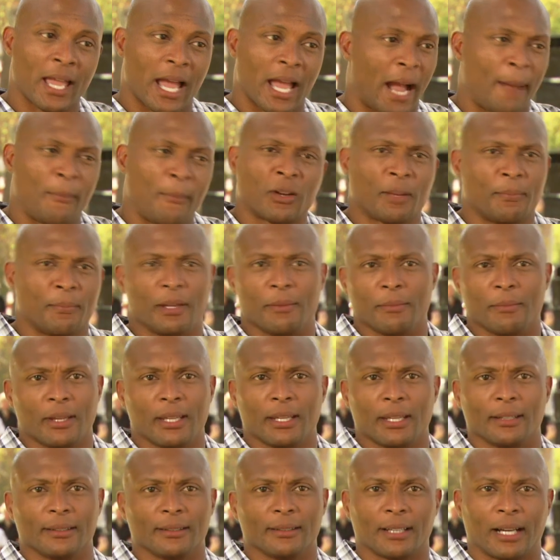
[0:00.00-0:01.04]
I'm gonna be
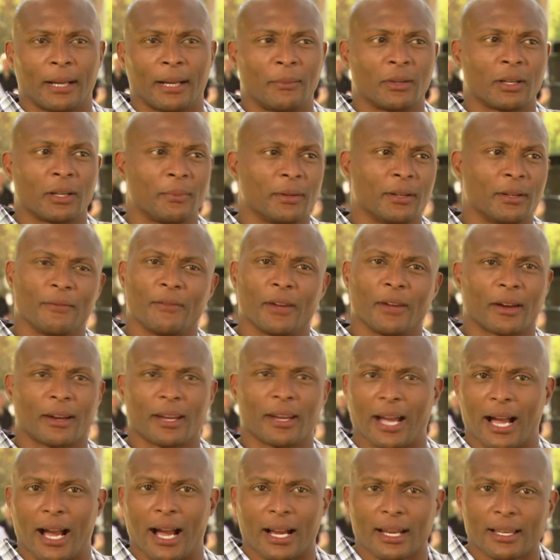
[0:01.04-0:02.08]
me. I'm gonna be a
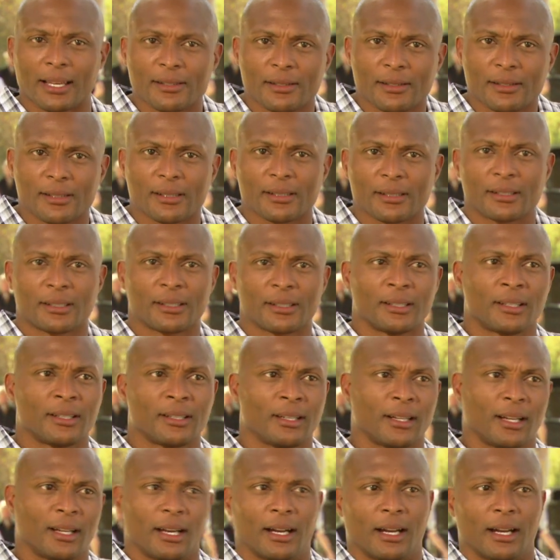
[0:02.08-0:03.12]
very honest,
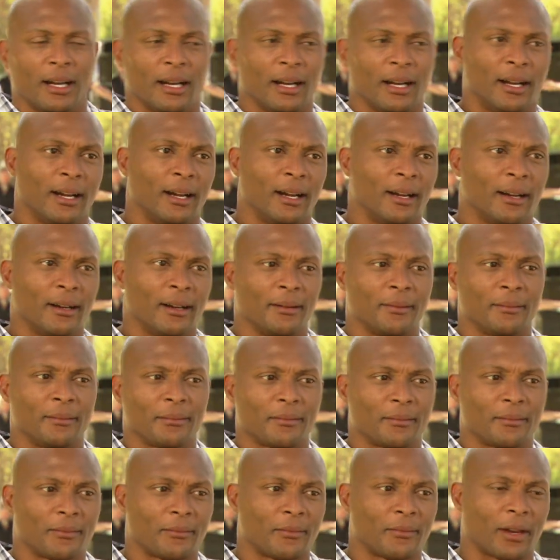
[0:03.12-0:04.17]
uh,
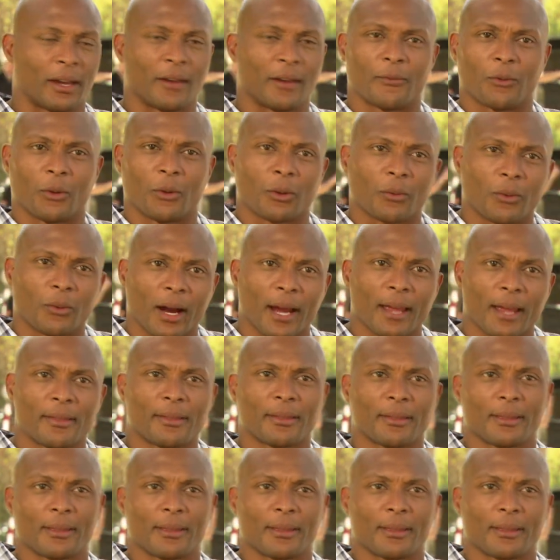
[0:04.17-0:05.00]
very forthright,